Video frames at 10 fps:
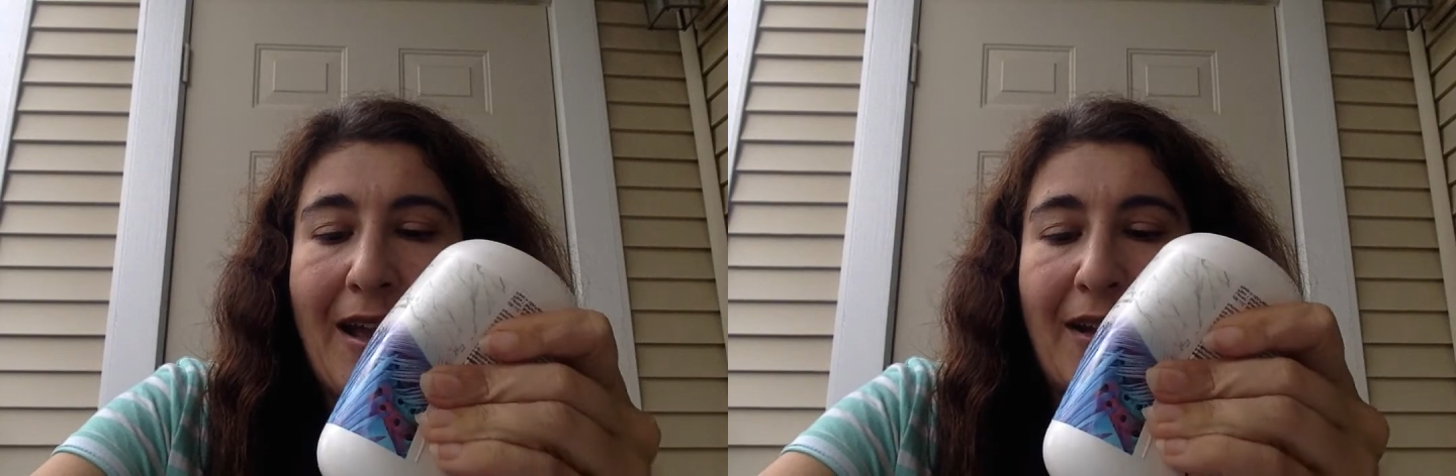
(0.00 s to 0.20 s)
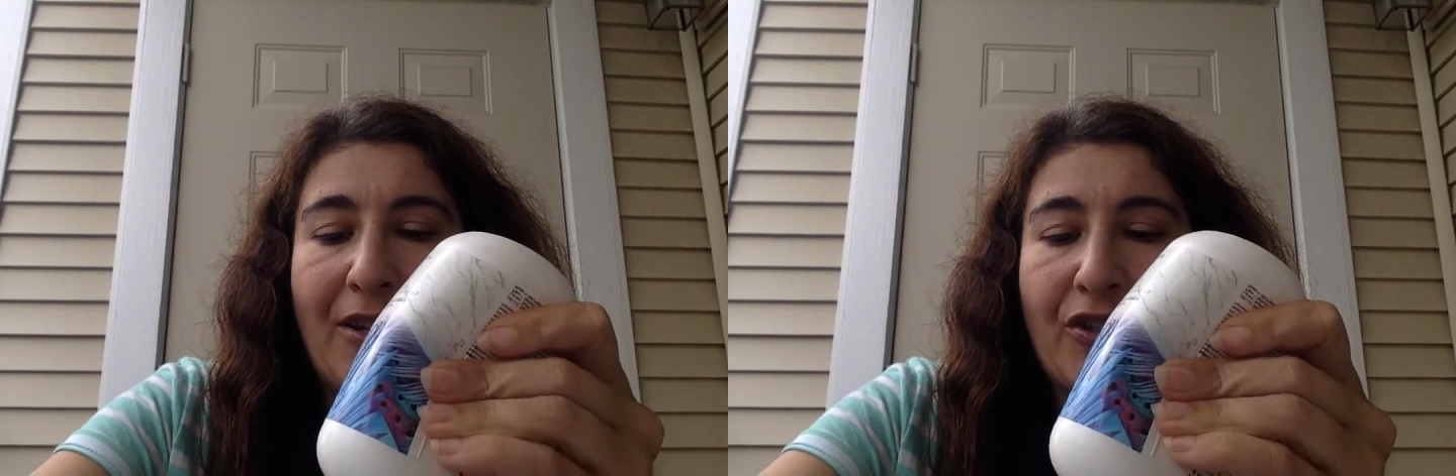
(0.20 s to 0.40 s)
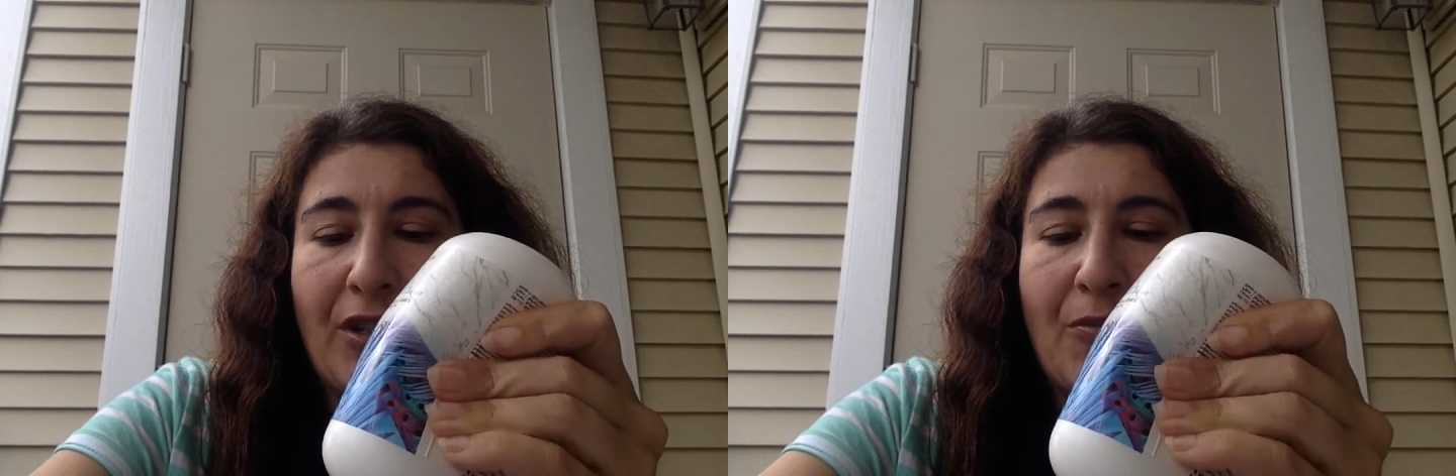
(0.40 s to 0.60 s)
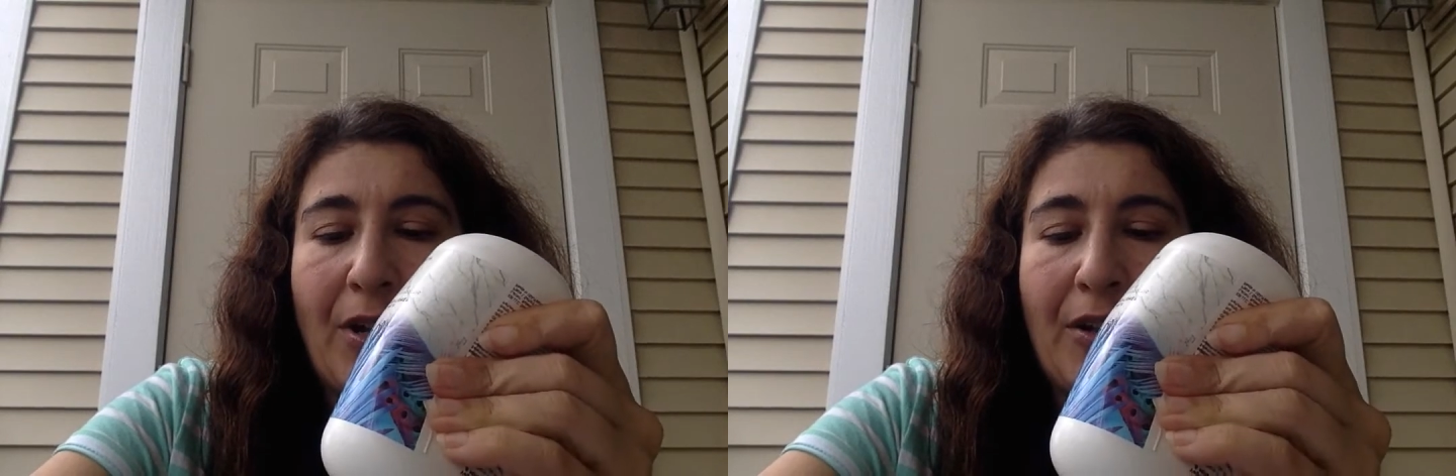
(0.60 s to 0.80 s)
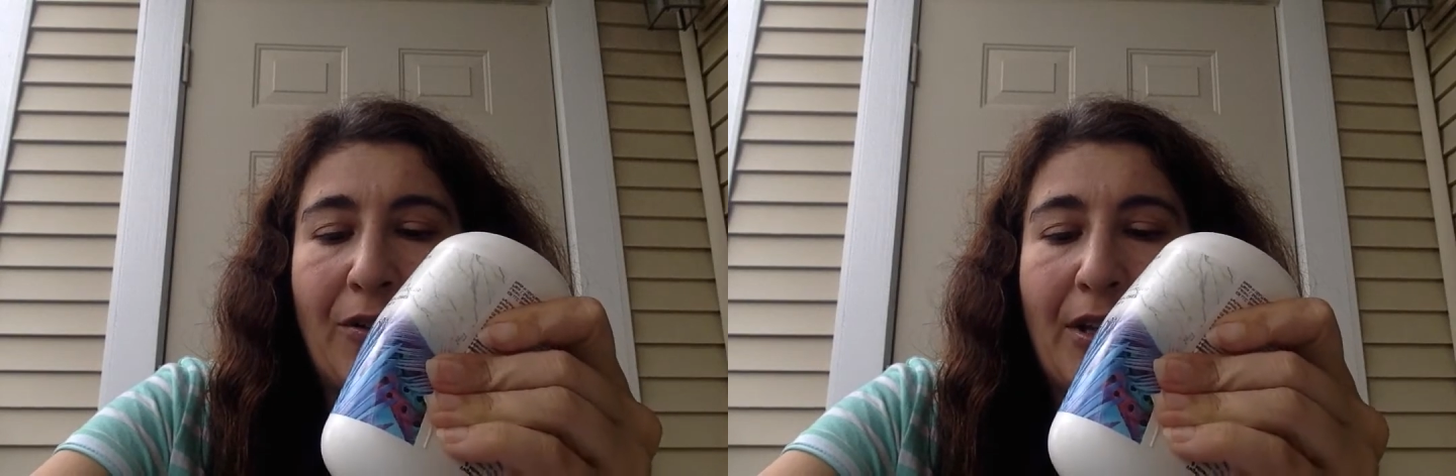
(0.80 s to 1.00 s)
I actually, what
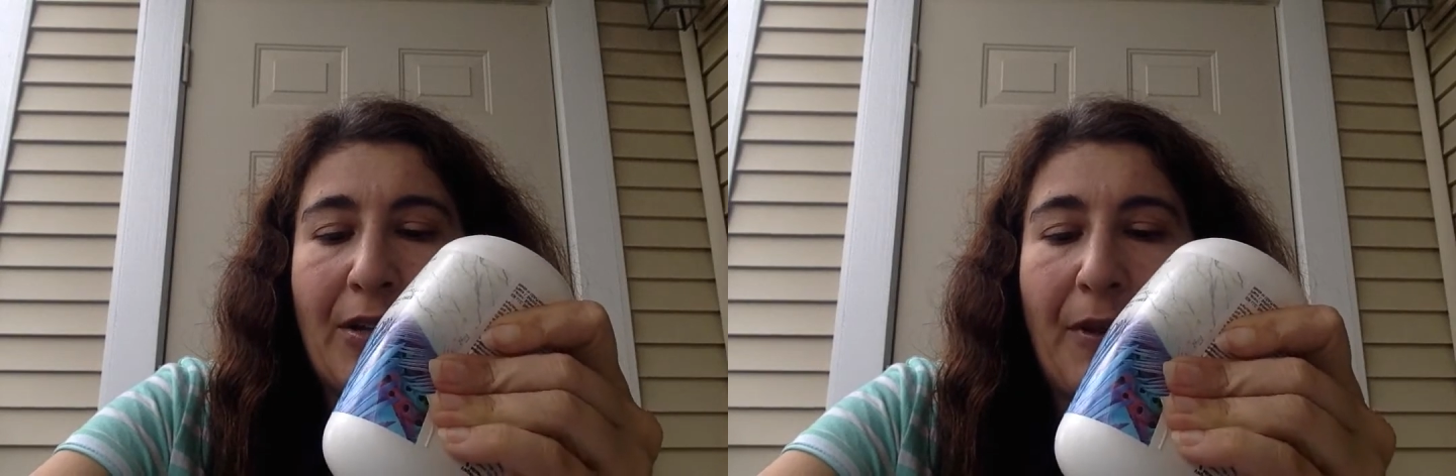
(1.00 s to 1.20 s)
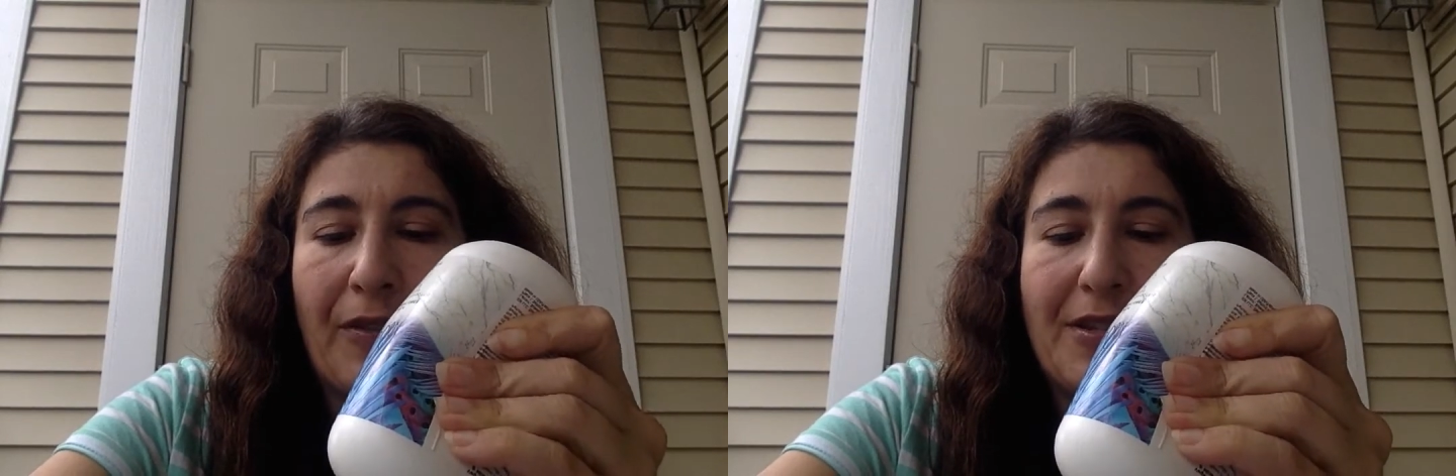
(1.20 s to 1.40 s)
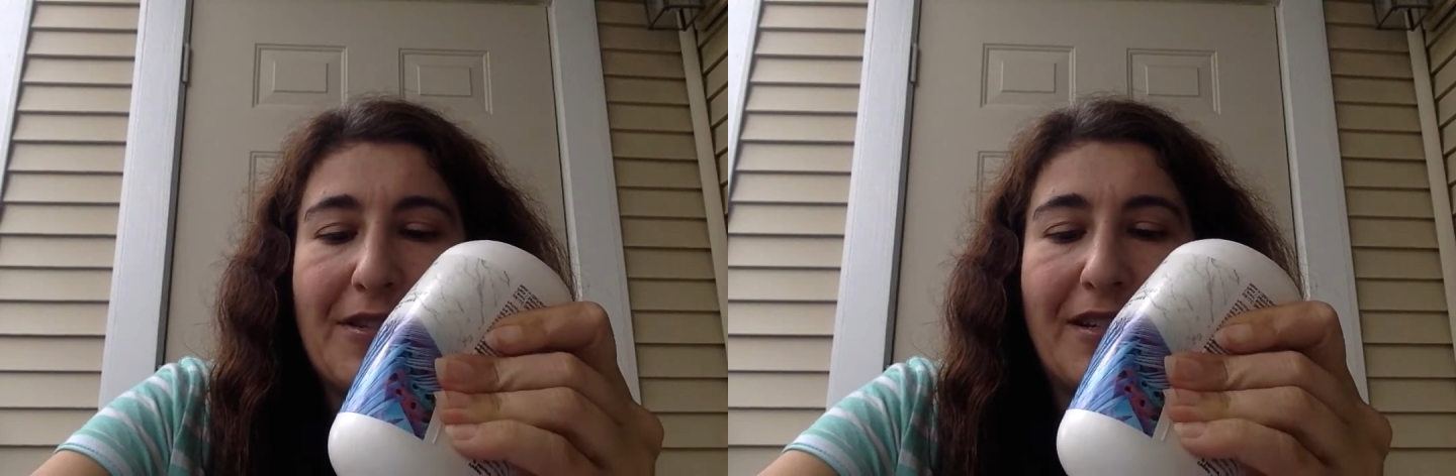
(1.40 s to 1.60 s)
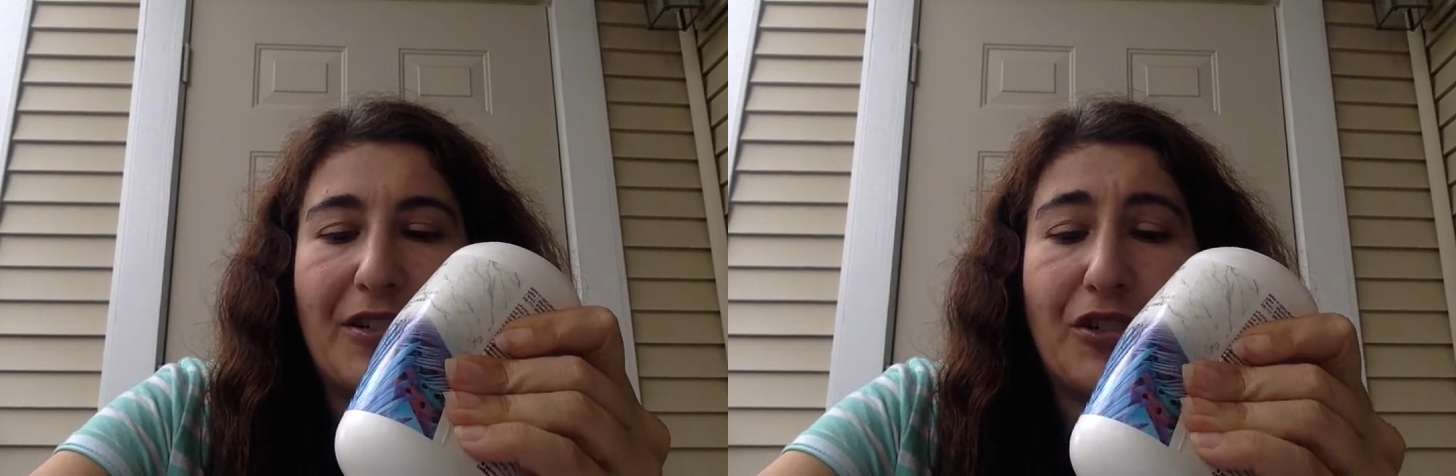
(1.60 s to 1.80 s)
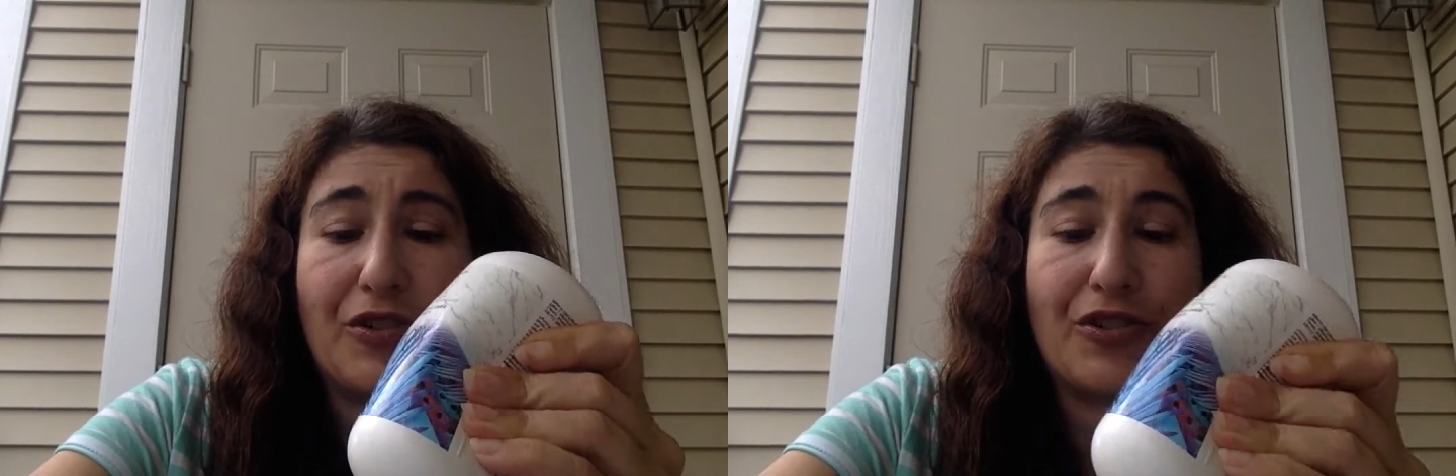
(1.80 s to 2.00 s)
I don't like about these
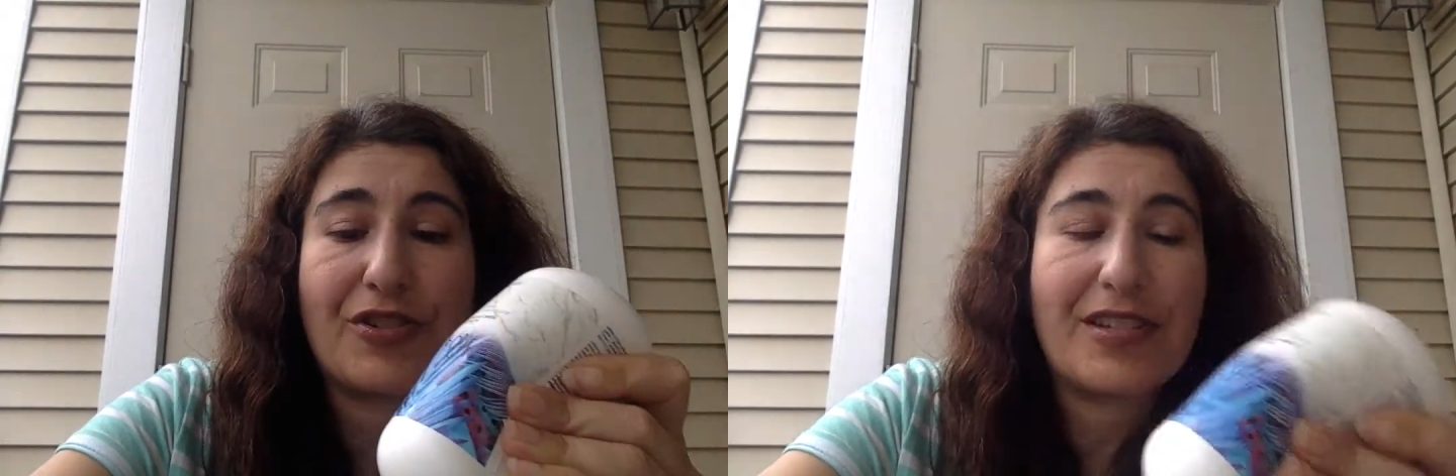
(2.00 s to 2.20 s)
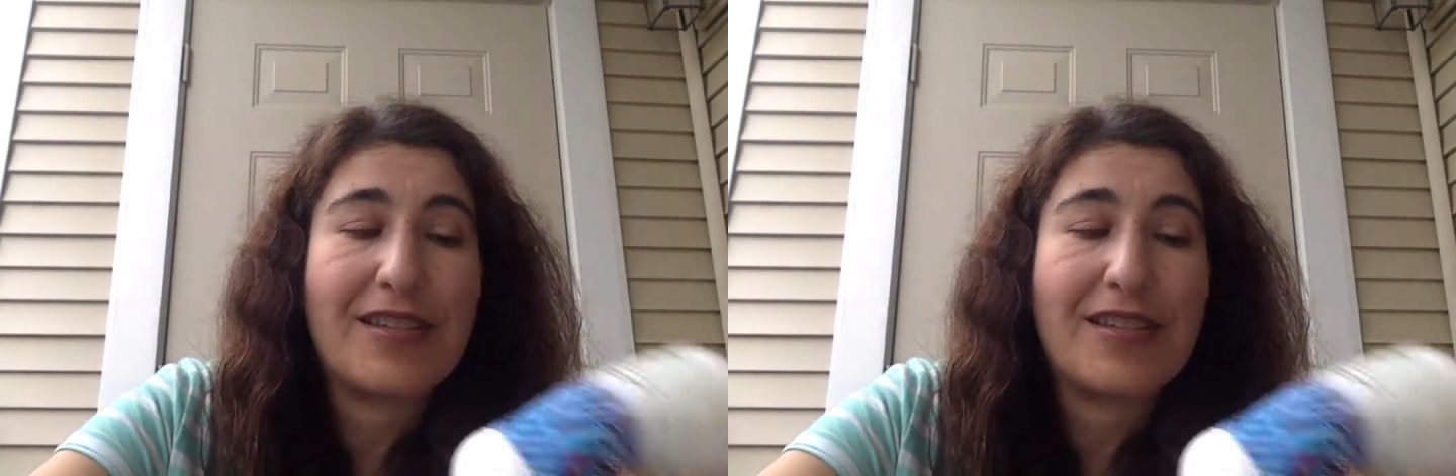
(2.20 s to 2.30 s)
conditioners